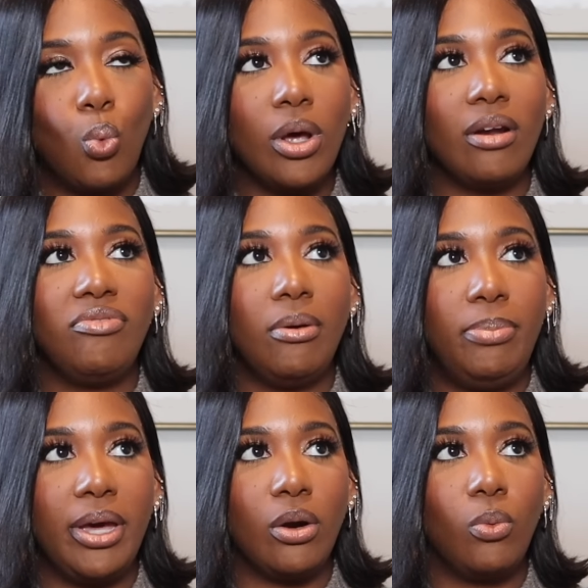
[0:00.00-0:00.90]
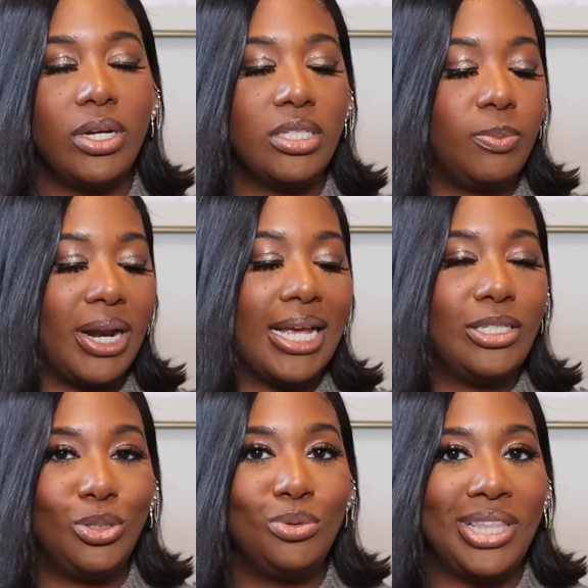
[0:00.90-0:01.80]
one of the better ones, but I
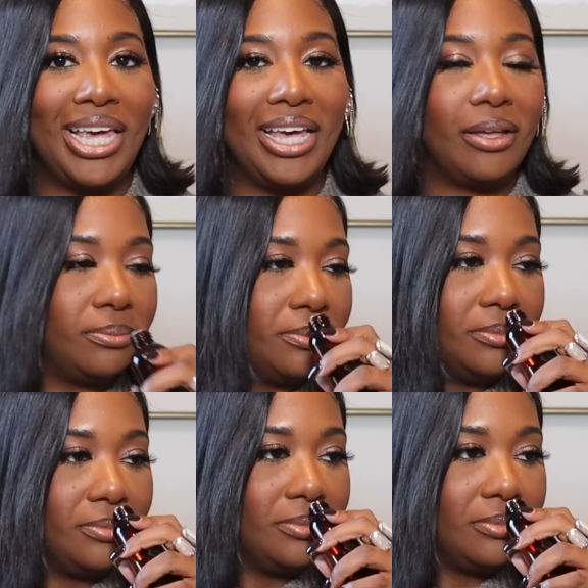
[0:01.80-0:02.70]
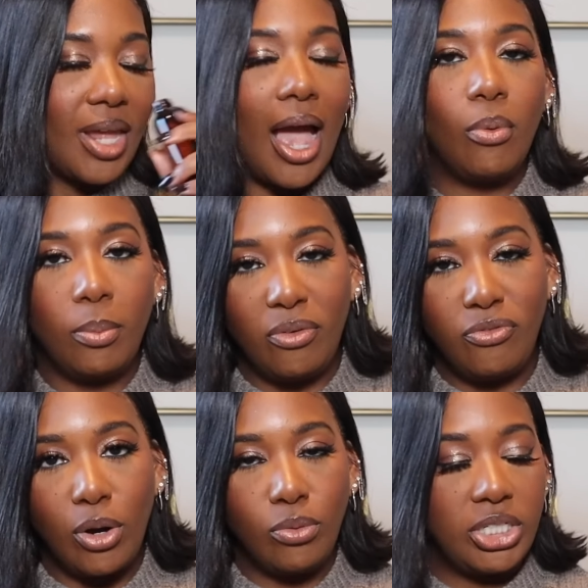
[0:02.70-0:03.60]
do think I would
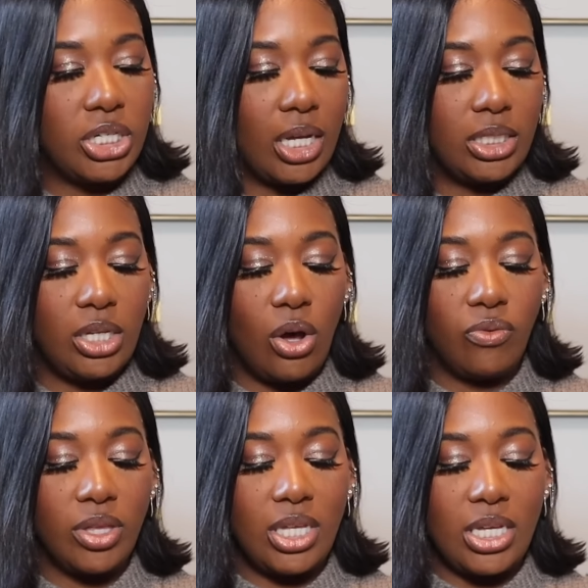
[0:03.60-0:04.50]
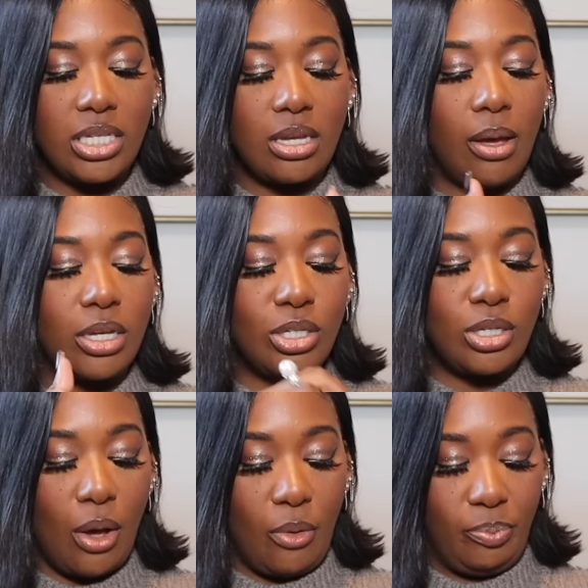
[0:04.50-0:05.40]
prefer Rich Auntie over this.
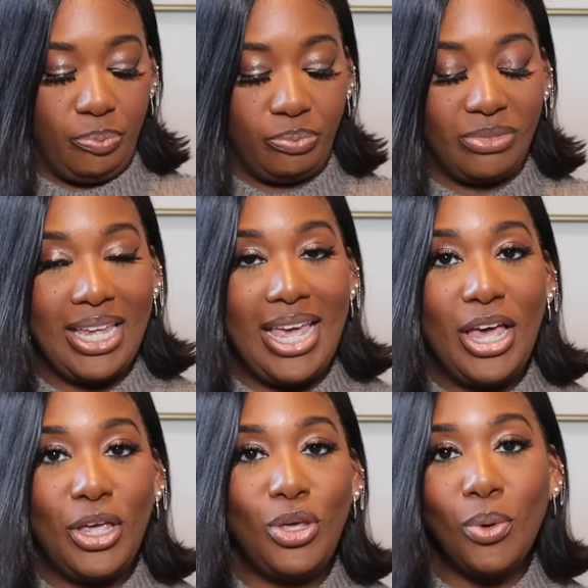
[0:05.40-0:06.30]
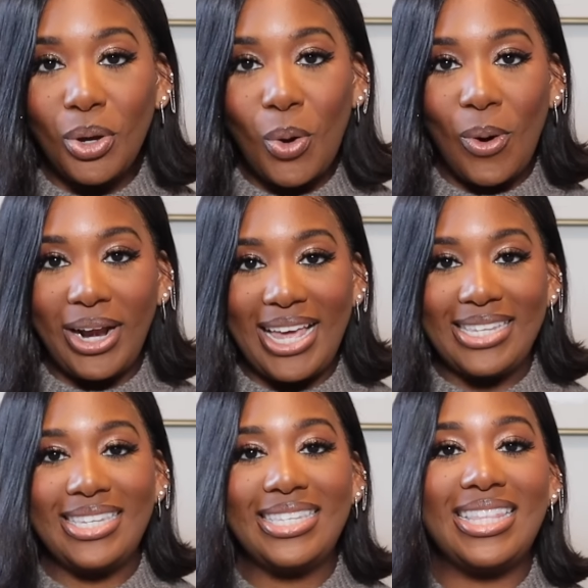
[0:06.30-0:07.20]
So, Unicorn
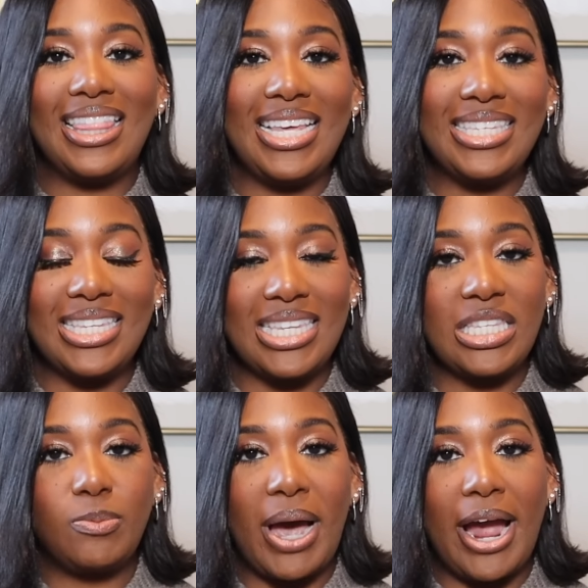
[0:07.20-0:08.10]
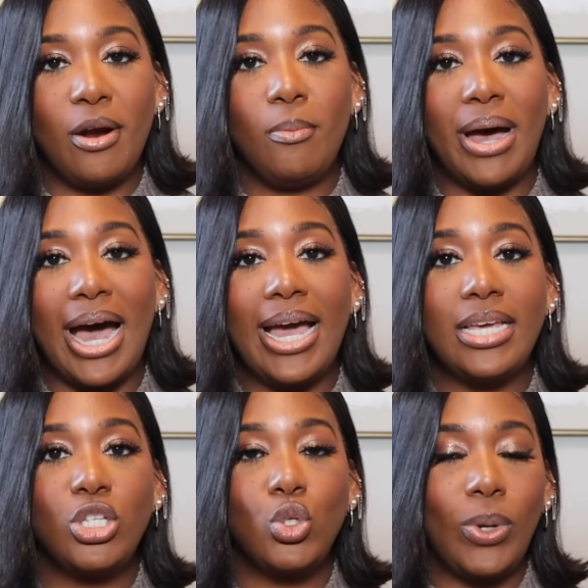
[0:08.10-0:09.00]
Essence. This is inspired by
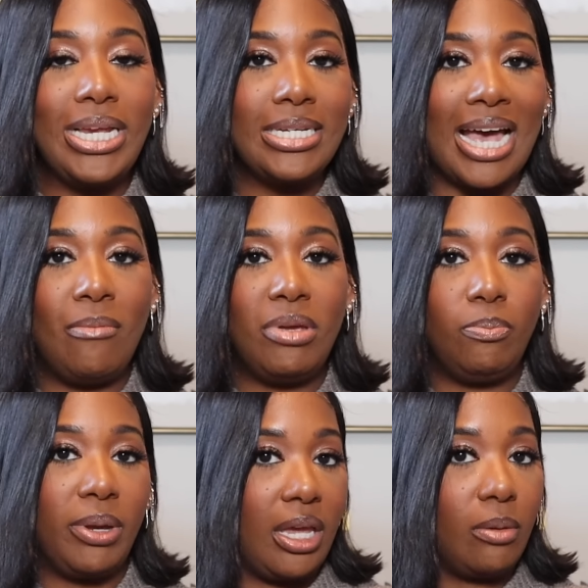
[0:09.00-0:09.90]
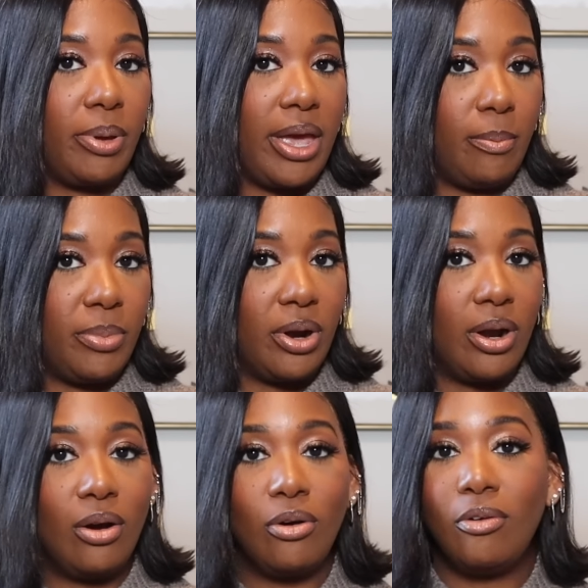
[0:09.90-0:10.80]
Sweet Diamond Pink
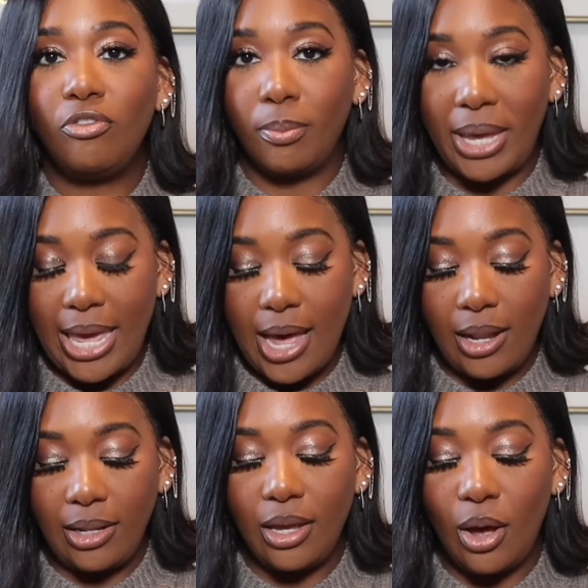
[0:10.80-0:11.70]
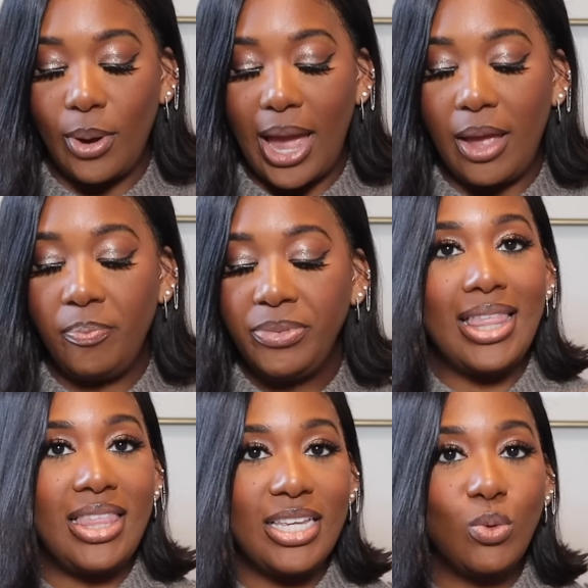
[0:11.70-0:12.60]
Pepper from Kayali, okay?
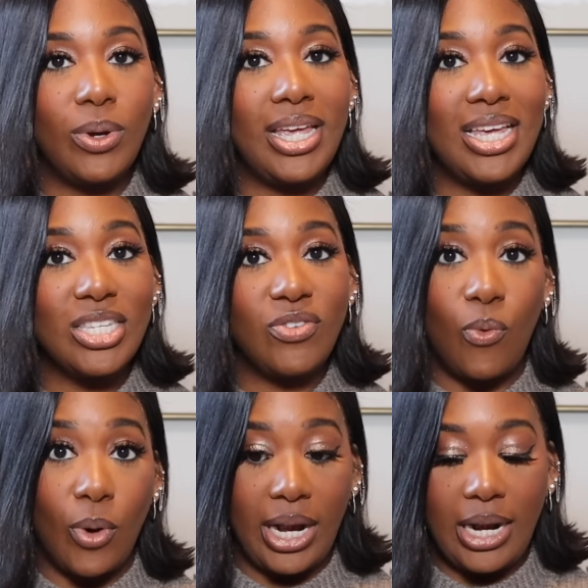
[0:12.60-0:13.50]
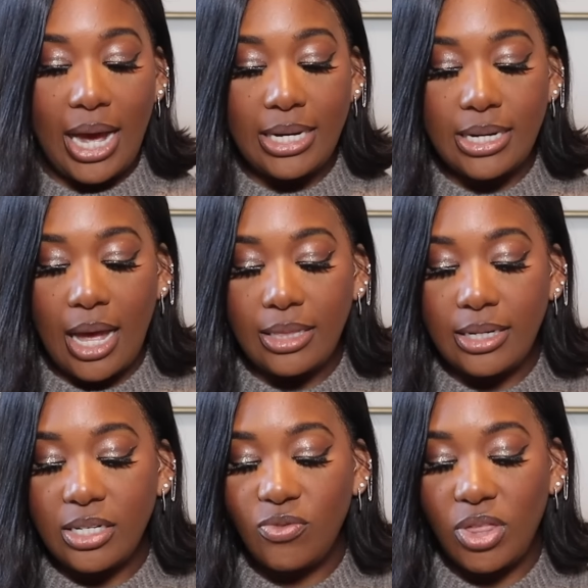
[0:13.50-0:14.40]
And this one is
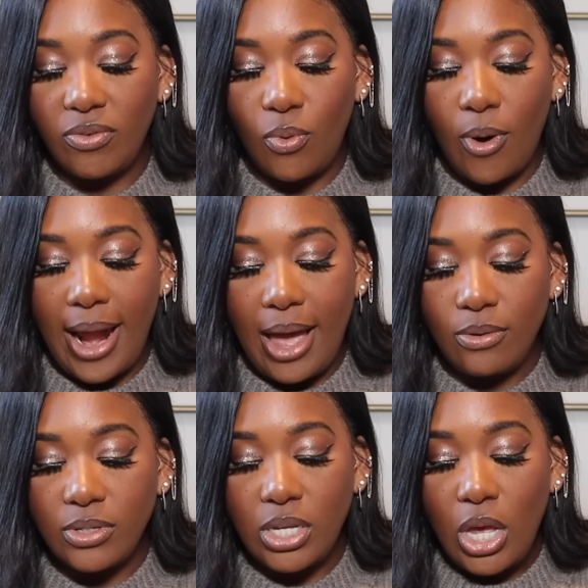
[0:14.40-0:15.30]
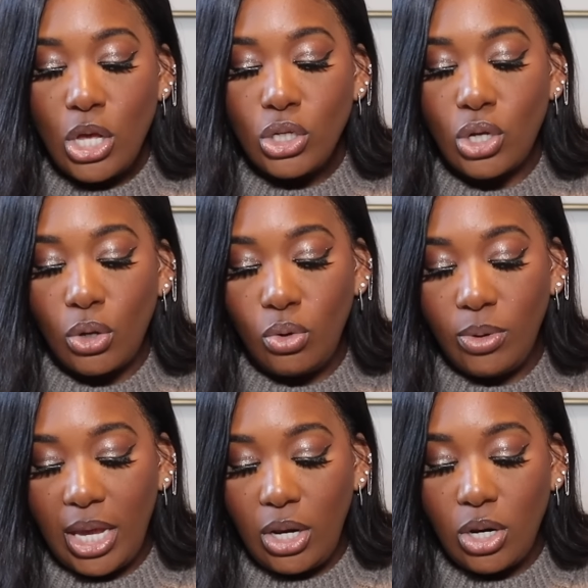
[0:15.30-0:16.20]
$49 for the four ounce. So you
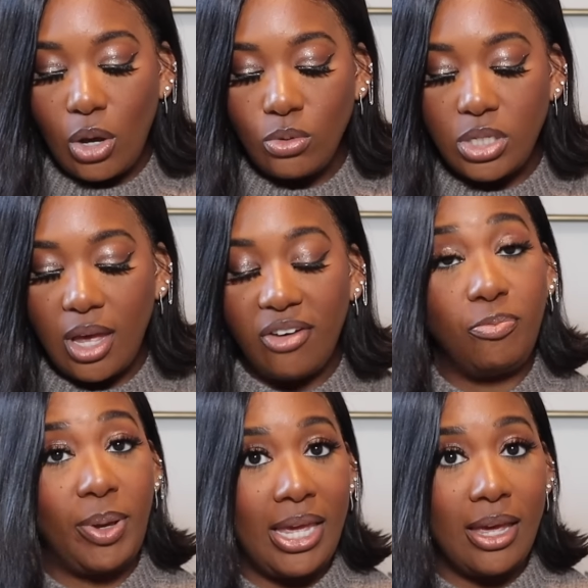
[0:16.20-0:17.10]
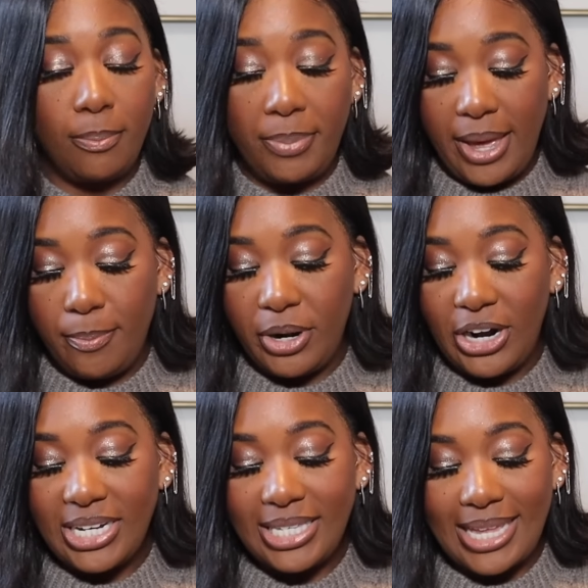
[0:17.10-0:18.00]
get notes of pink
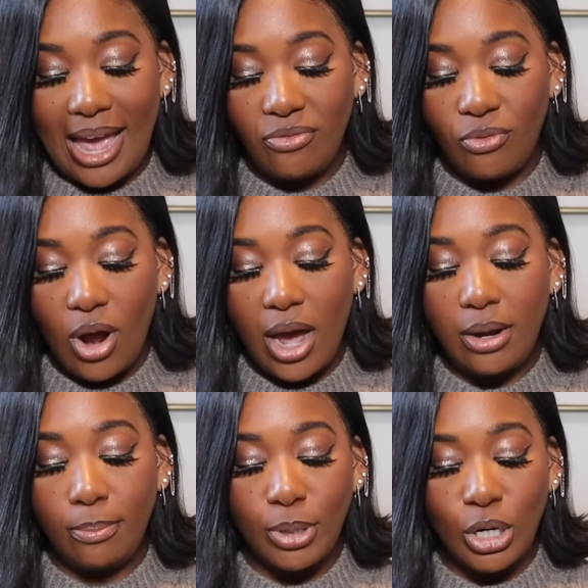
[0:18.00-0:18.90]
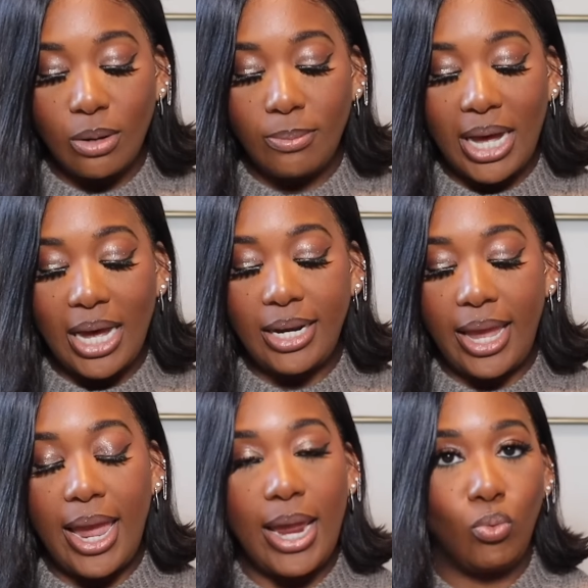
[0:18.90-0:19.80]
pepper, saffron, bergamot,
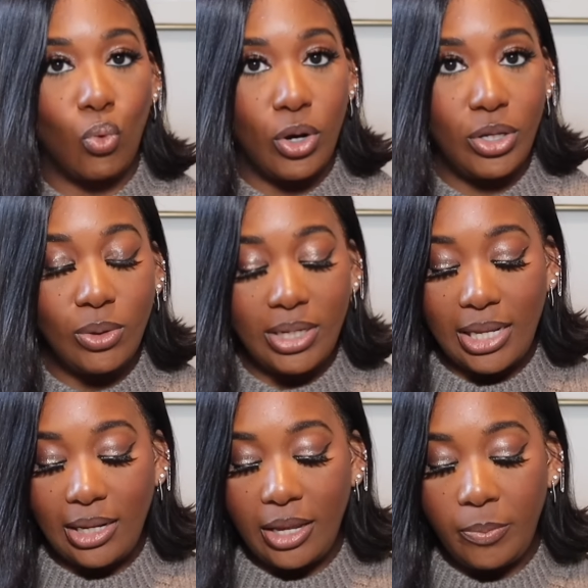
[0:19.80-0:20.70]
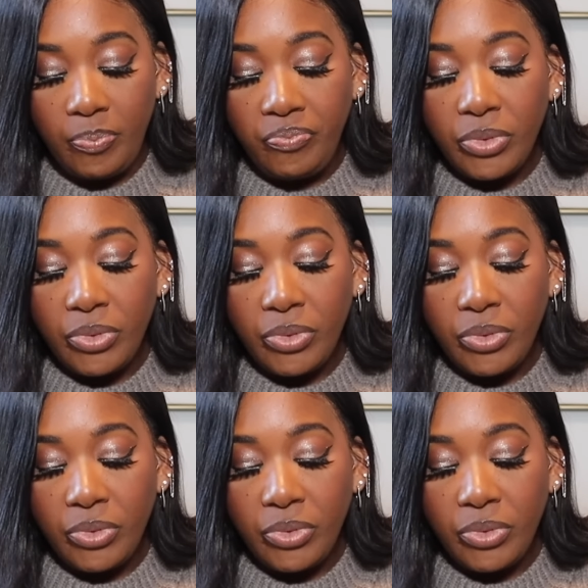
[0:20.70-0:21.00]
and royal lily.